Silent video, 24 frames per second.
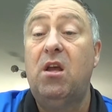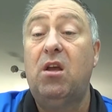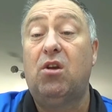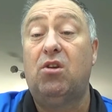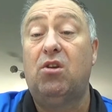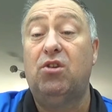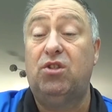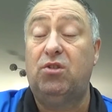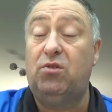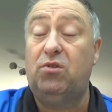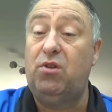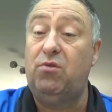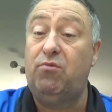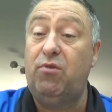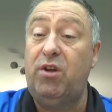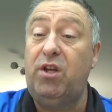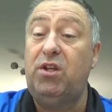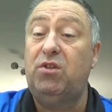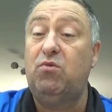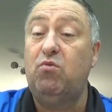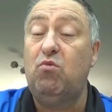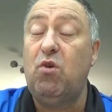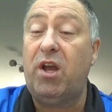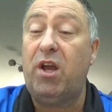because the
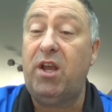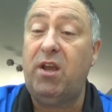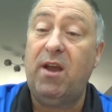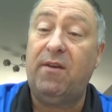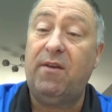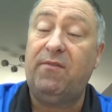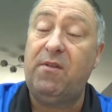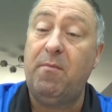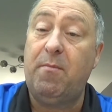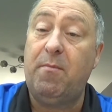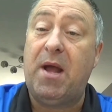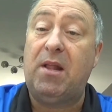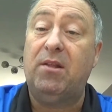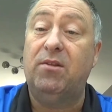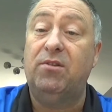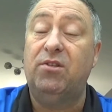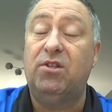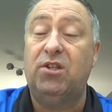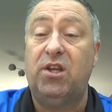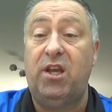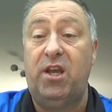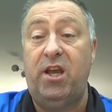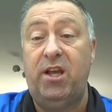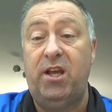reason why you have to balance it